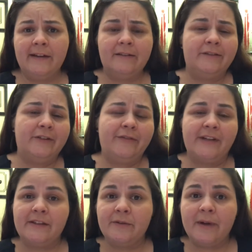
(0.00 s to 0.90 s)
I don't know if
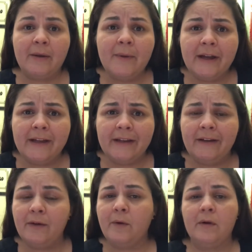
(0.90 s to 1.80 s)
I did the right
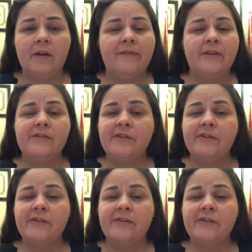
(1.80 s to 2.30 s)
one or if there's